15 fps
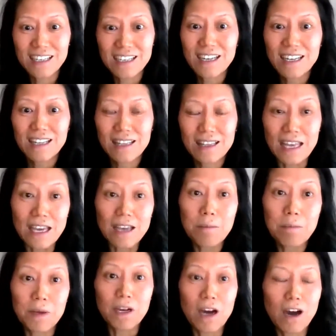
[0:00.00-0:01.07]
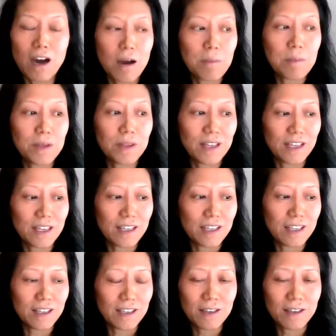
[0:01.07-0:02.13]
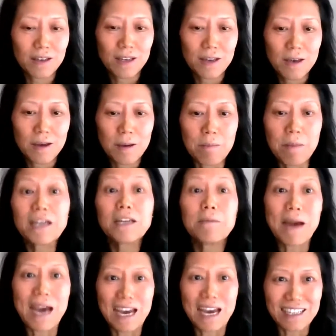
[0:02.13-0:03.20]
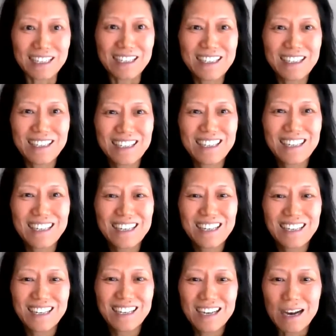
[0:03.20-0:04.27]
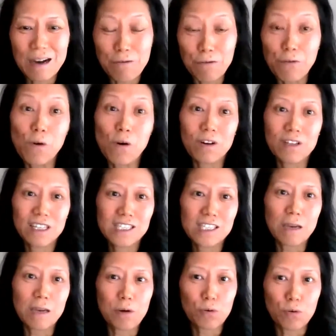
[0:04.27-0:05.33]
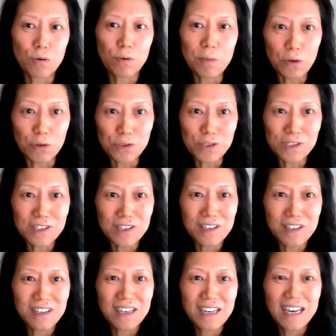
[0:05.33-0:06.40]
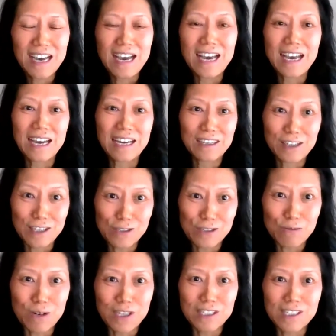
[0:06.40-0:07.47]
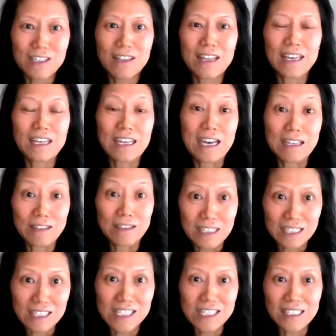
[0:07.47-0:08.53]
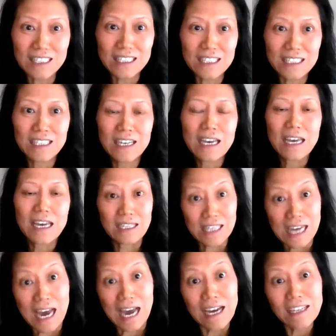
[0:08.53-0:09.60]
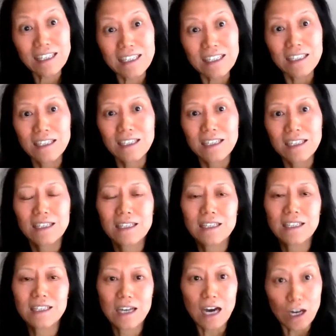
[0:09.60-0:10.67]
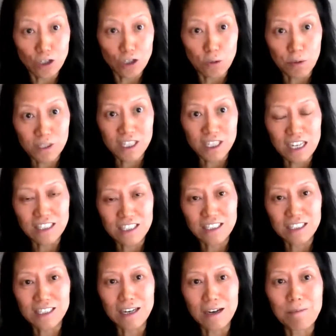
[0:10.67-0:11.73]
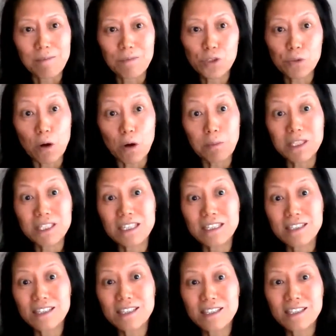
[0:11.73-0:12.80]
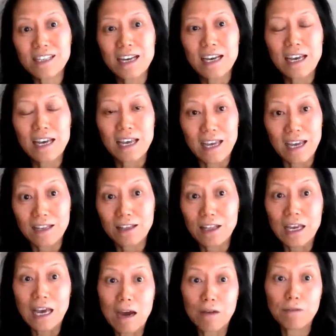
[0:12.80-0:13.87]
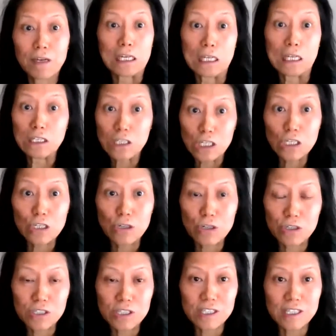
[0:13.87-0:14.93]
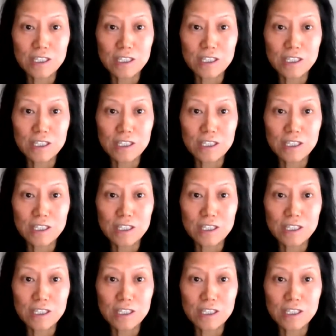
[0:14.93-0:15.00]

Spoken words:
they become the money bag for the cyber criminals. And guess what? They can easily attack the underprotected small businesses, and they have a continuous